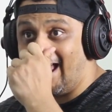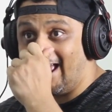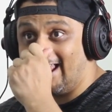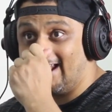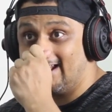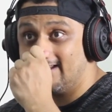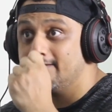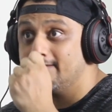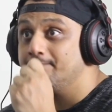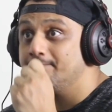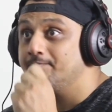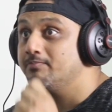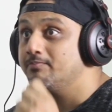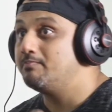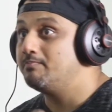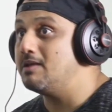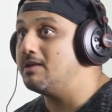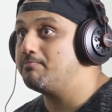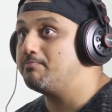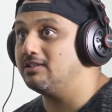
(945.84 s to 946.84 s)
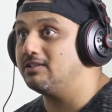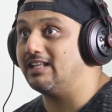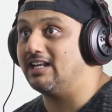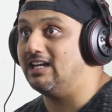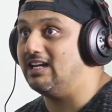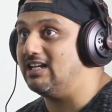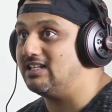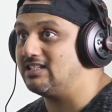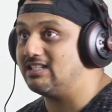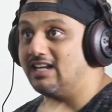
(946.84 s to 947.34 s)
And people that
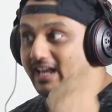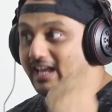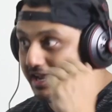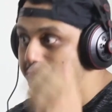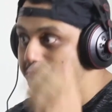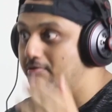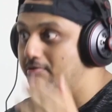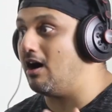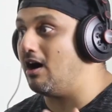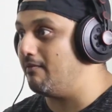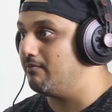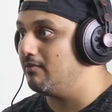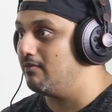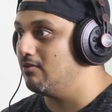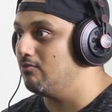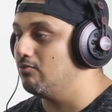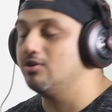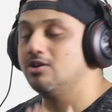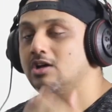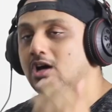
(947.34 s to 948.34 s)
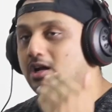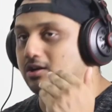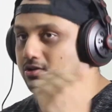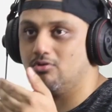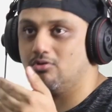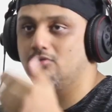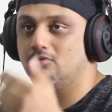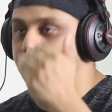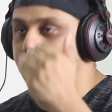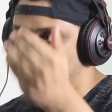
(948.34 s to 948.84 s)
listen to hip hop would not
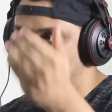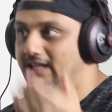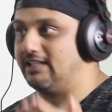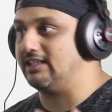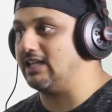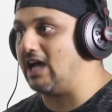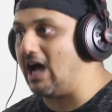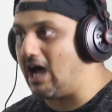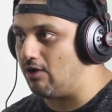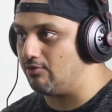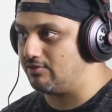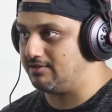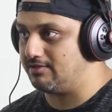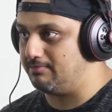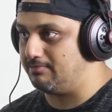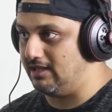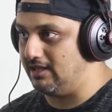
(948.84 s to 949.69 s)
go to like the house place,